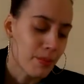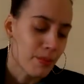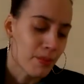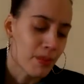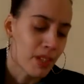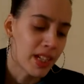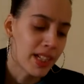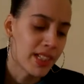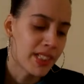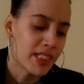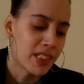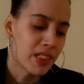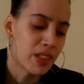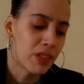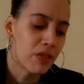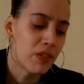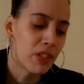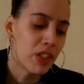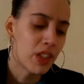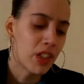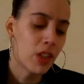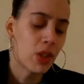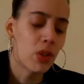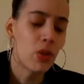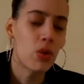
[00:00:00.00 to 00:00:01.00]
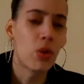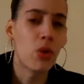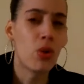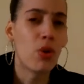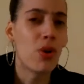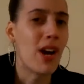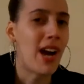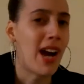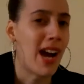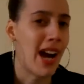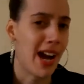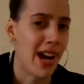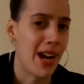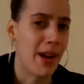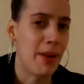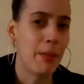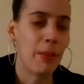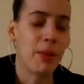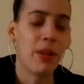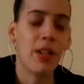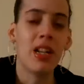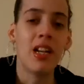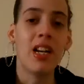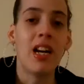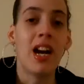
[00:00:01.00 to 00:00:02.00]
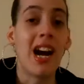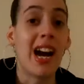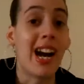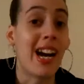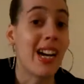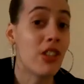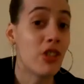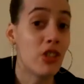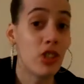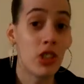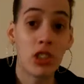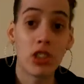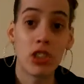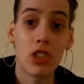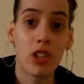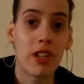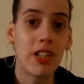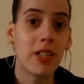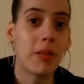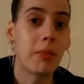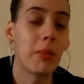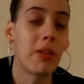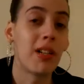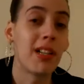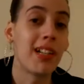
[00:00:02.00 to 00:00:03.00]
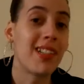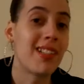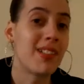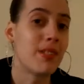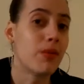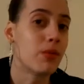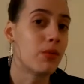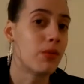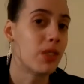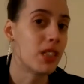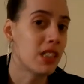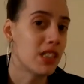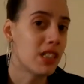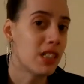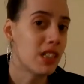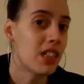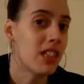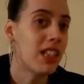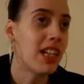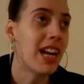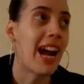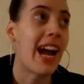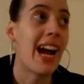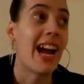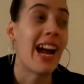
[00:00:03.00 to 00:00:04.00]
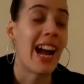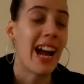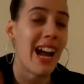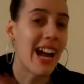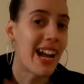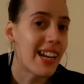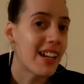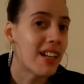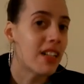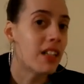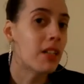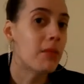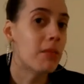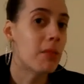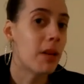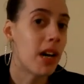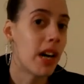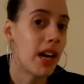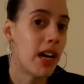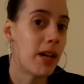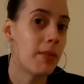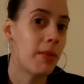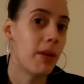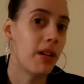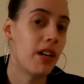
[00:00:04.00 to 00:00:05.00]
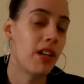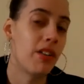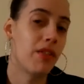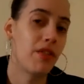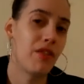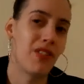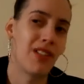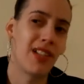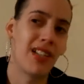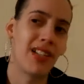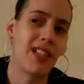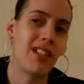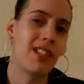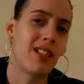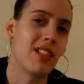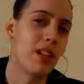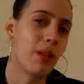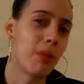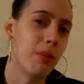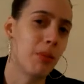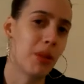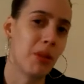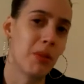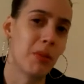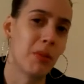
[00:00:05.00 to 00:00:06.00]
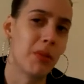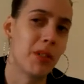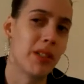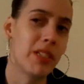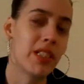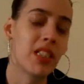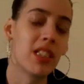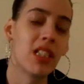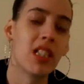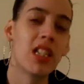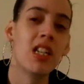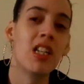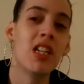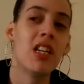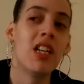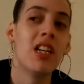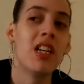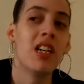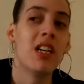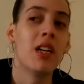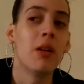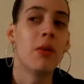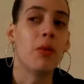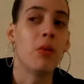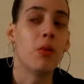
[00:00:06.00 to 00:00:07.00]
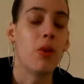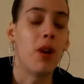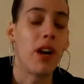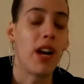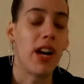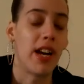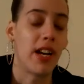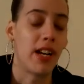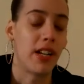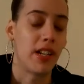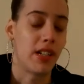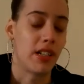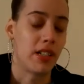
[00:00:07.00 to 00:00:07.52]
it's a really cool app. I just started playing it recently. I had it on my iPod for like a couple of months, I